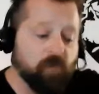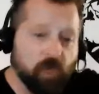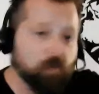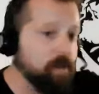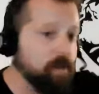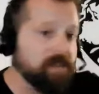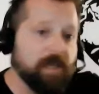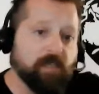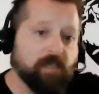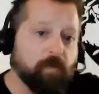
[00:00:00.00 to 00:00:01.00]

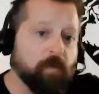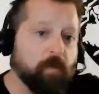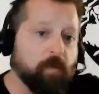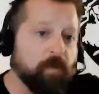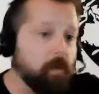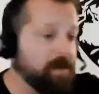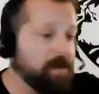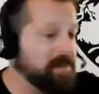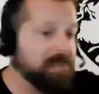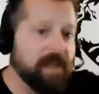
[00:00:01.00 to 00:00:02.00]
resonates with you, and
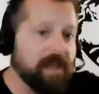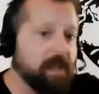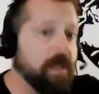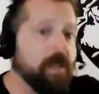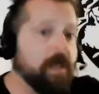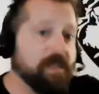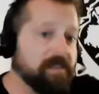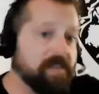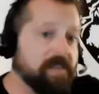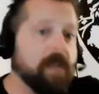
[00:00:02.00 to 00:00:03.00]
you said it
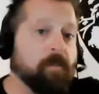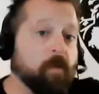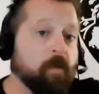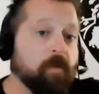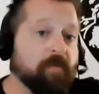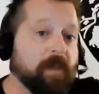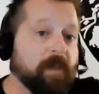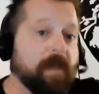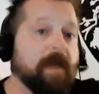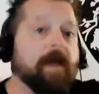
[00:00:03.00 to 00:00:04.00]

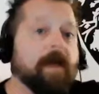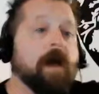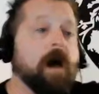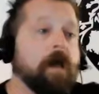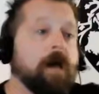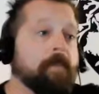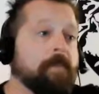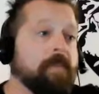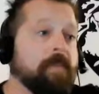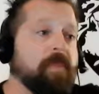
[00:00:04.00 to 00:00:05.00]
beautifully.
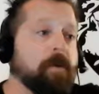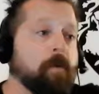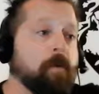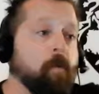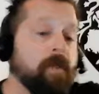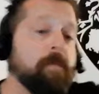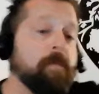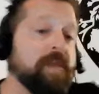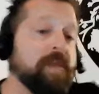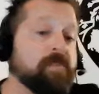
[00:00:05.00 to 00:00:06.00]
One of the
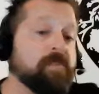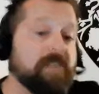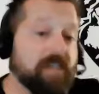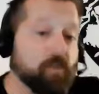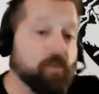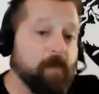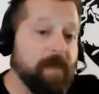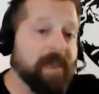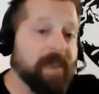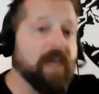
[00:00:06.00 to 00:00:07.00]
biggest mistakes that we
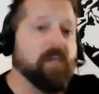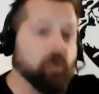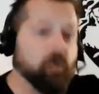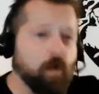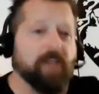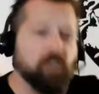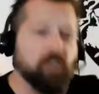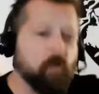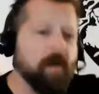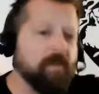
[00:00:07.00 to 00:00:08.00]
make is trying to
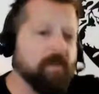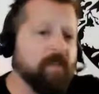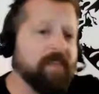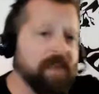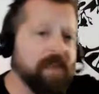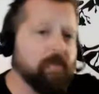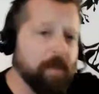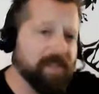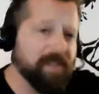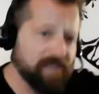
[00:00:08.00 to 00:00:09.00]
do everything that
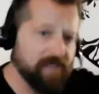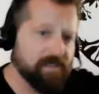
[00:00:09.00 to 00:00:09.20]
everybody says.